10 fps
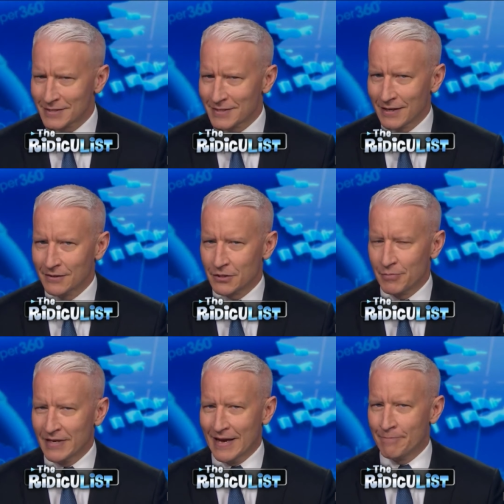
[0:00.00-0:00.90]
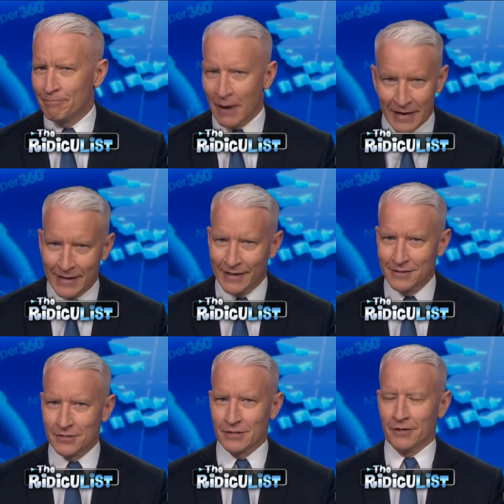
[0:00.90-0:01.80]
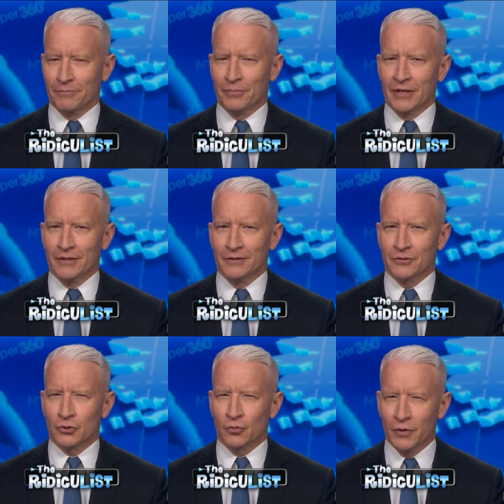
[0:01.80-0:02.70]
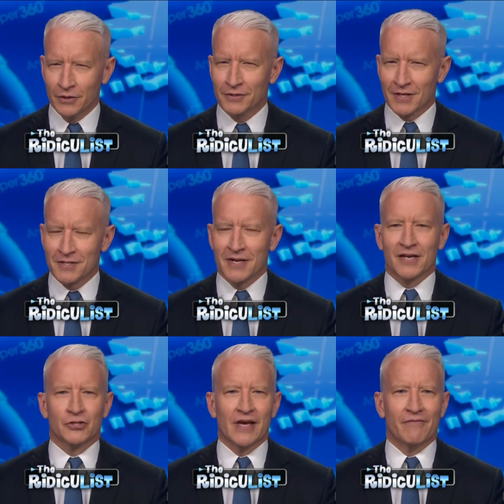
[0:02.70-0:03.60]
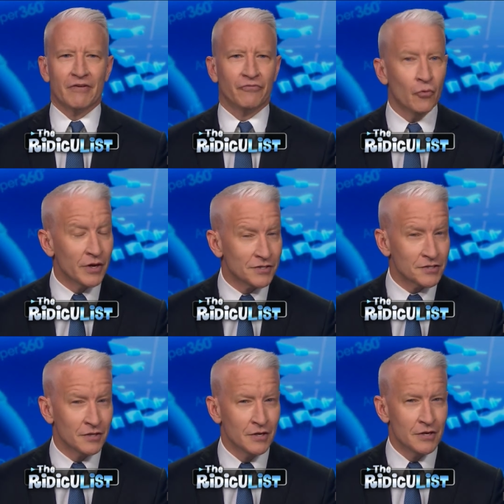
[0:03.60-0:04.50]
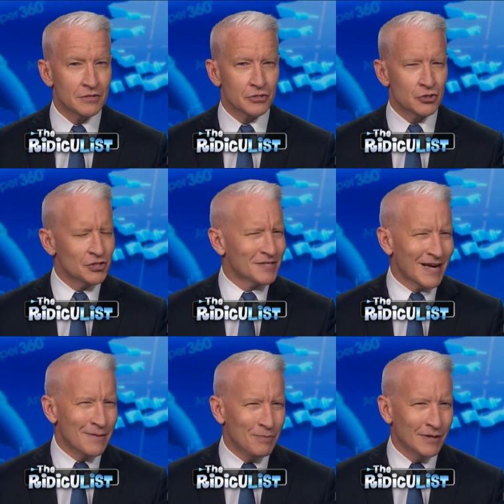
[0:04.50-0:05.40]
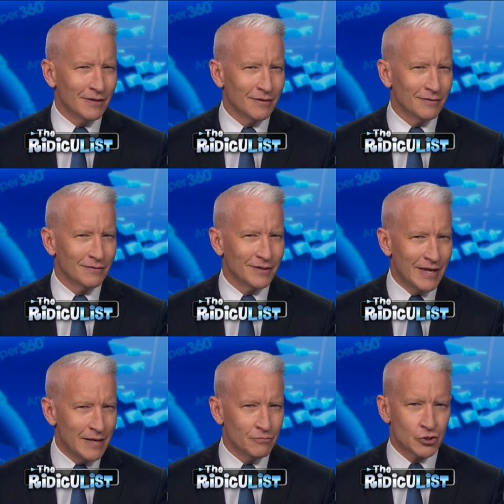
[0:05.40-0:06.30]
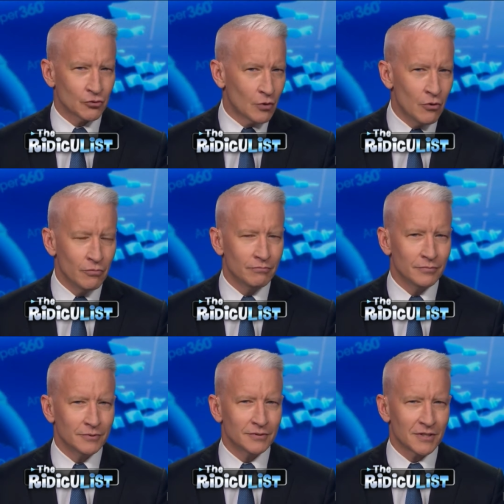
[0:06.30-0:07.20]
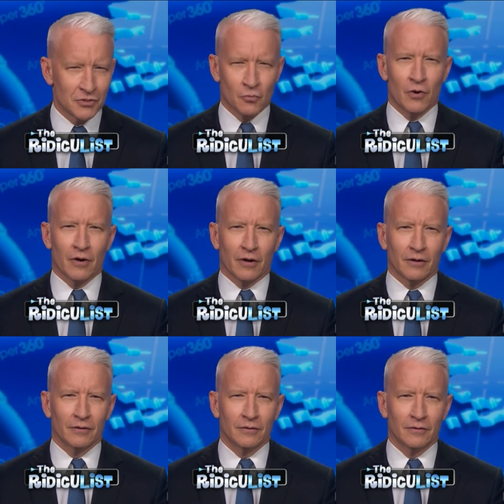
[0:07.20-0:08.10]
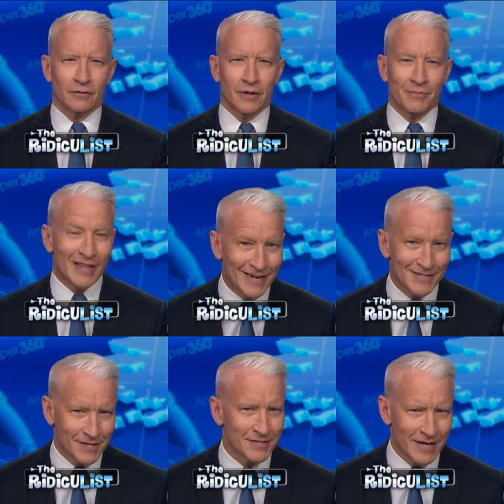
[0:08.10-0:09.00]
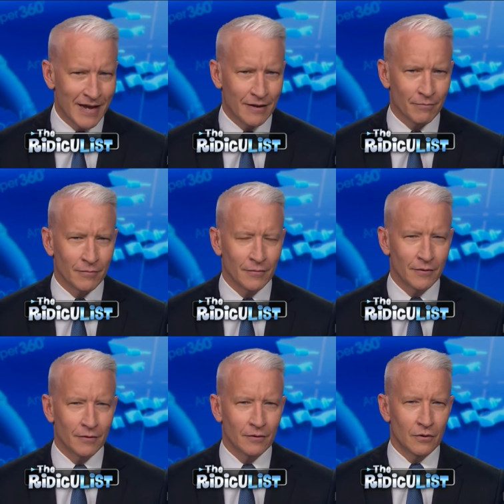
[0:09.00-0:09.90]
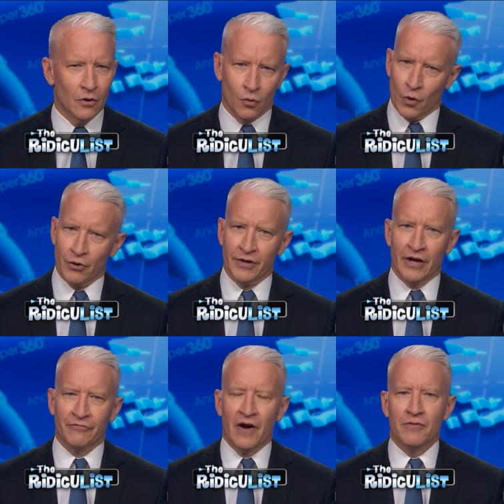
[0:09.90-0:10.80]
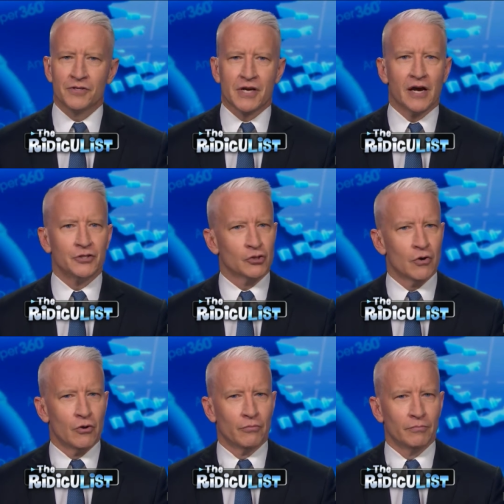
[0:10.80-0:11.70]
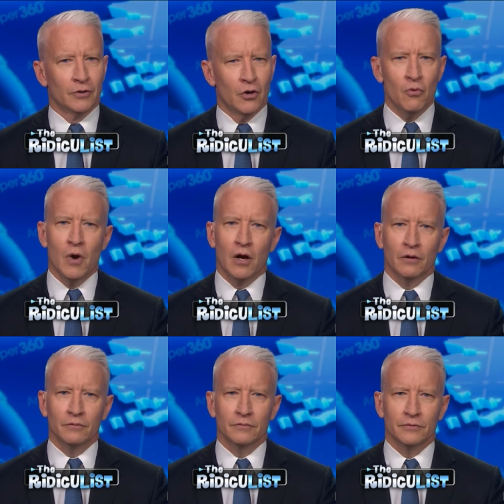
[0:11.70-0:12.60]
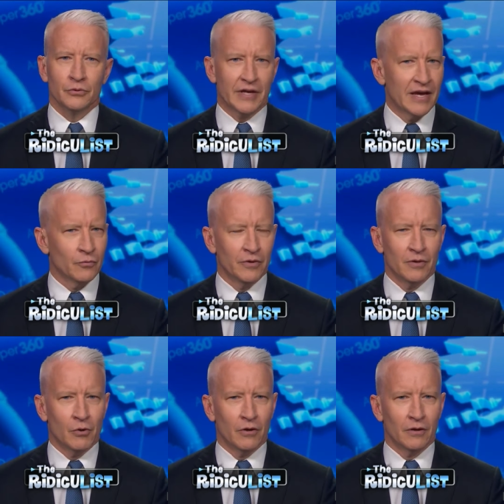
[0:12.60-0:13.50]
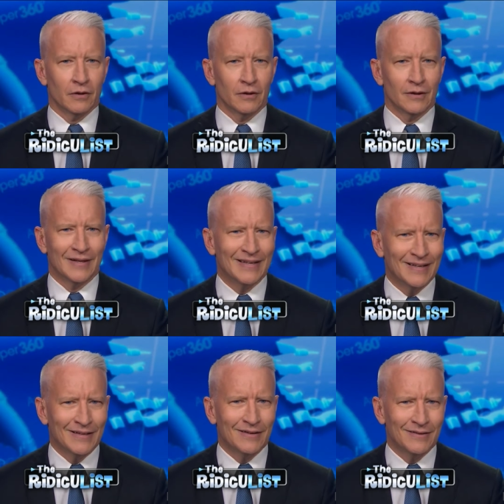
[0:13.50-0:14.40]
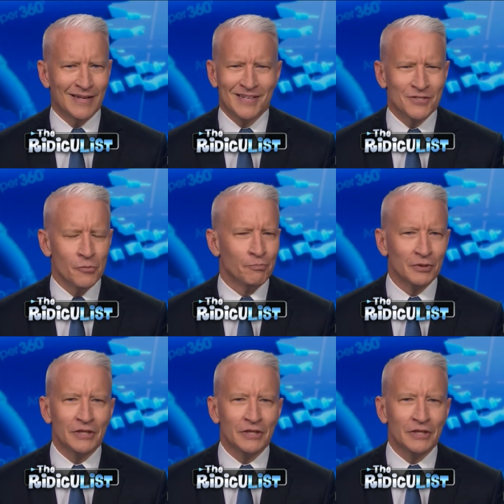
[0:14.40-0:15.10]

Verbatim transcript: that's intended to be a biting insult, but Twitter doesn't actually have a voice, so just typing the name Jerome doesn't work. I mean, that is his name. Where did I find this guy, Jerome? Oh, well, you can't win them all. Uh, that has no